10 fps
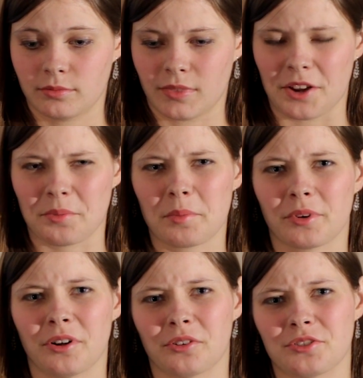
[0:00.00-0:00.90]
I remember
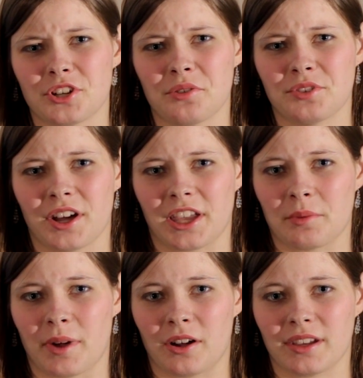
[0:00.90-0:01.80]
Uncle Joe talking
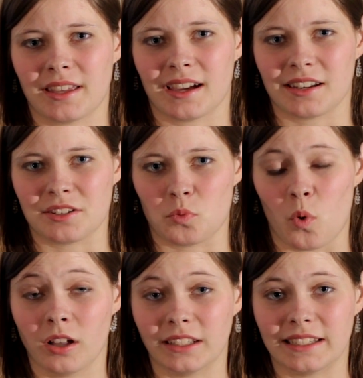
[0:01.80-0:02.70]
about he had his
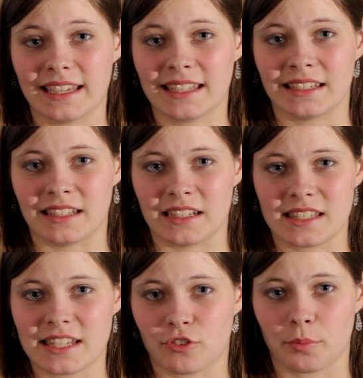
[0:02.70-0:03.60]
wallet hidden in a
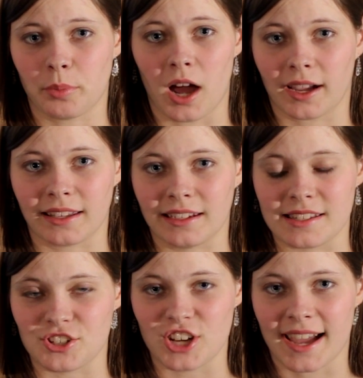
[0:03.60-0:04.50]
secret pocket in
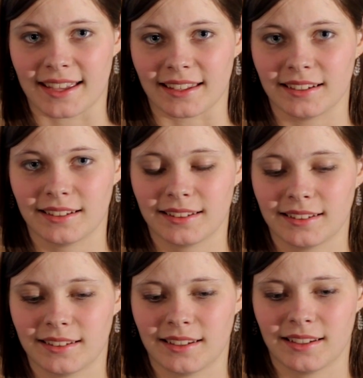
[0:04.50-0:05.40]
his jacket.
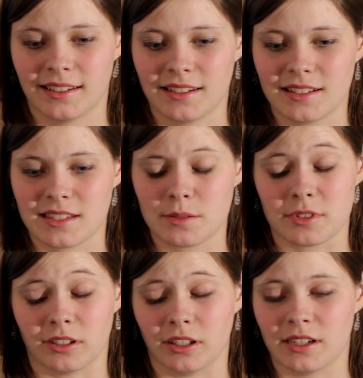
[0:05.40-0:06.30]
Seems a
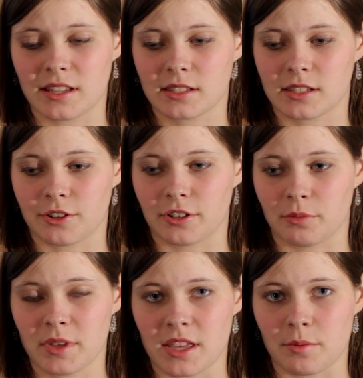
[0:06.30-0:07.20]
little unnecessary to
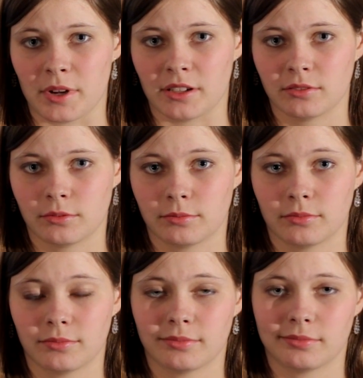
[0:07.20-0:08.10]
me, but
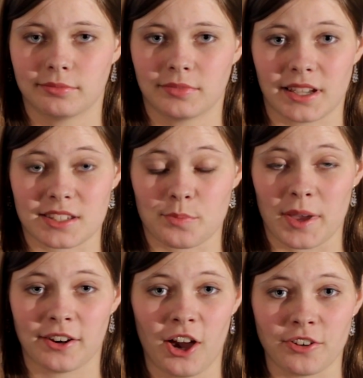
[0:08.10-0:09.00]
guess it
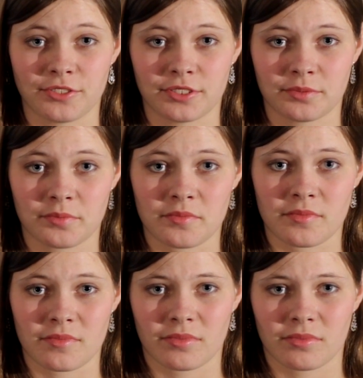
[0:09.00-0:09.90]
paid off.
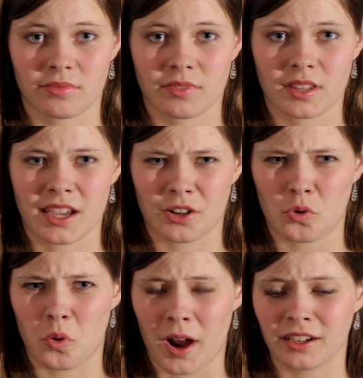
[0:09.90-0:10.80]
He had
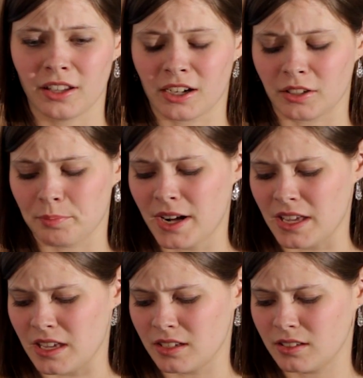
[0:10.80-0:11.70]
quite a lot of
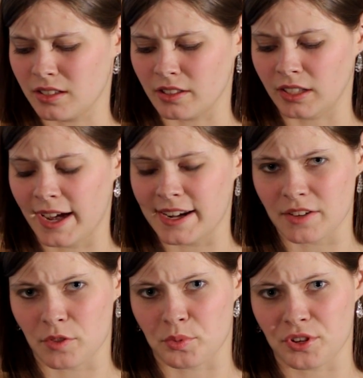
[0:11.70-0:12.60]
money in the lining
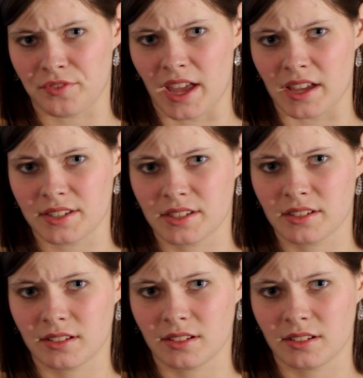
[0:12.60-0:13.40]
of the briefcase.